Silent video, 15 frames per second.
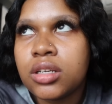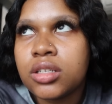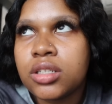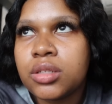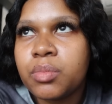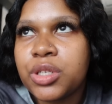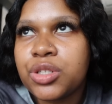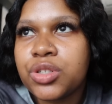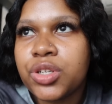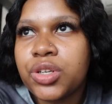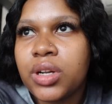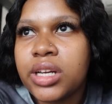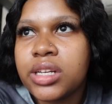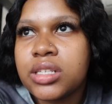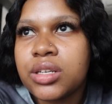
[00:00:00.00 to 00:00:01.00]
she
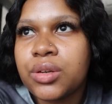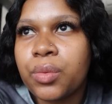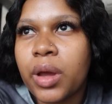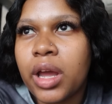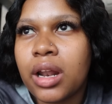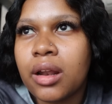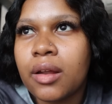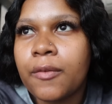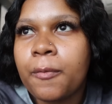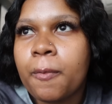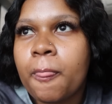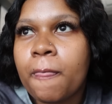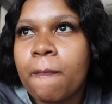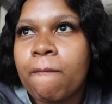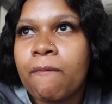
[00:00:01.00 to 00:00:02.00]
matriculated when?
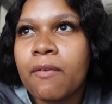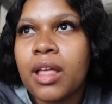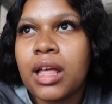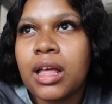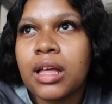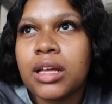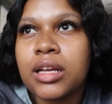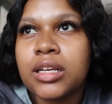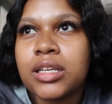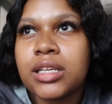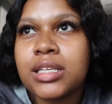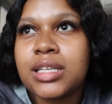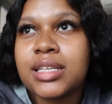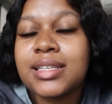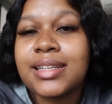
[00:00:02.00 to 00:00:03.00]

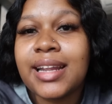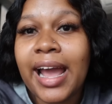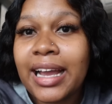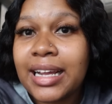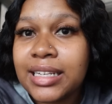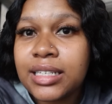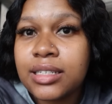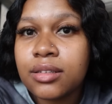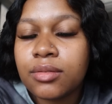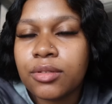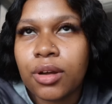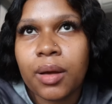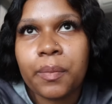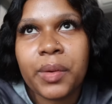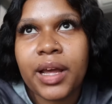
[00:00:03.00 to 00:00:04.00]
She's 9,
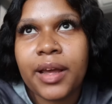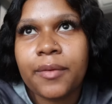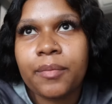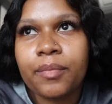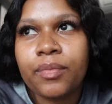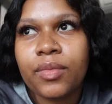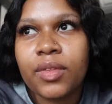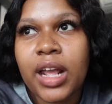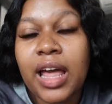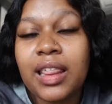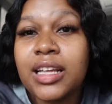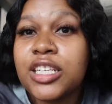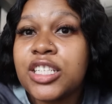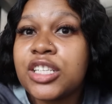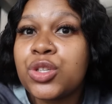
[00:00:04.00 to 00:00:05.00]
no, I'm lying. I
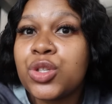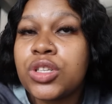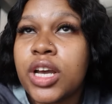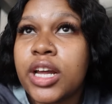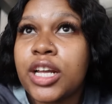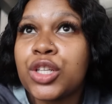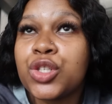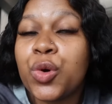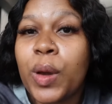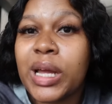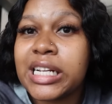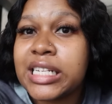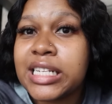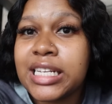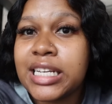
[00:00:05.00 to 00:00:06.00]
think she's turning
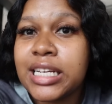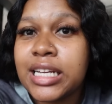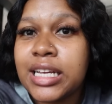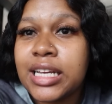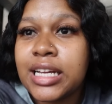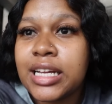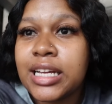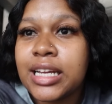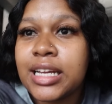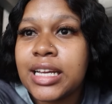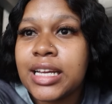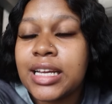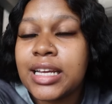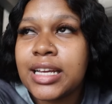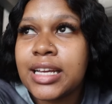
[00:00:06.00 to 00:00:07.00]
20
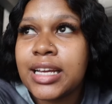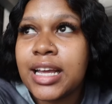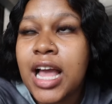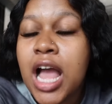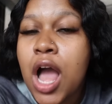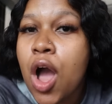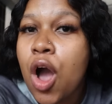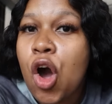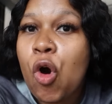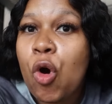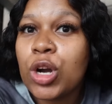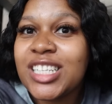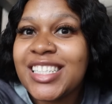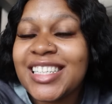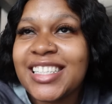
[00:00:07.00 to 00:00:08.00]

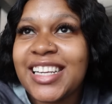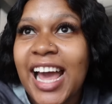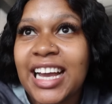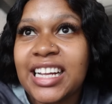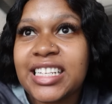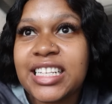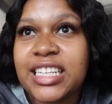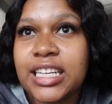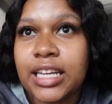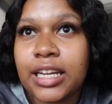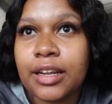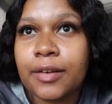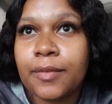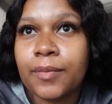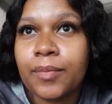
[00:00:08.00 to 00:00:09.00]
or she's
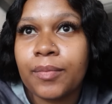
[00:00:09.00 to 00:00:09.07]
19.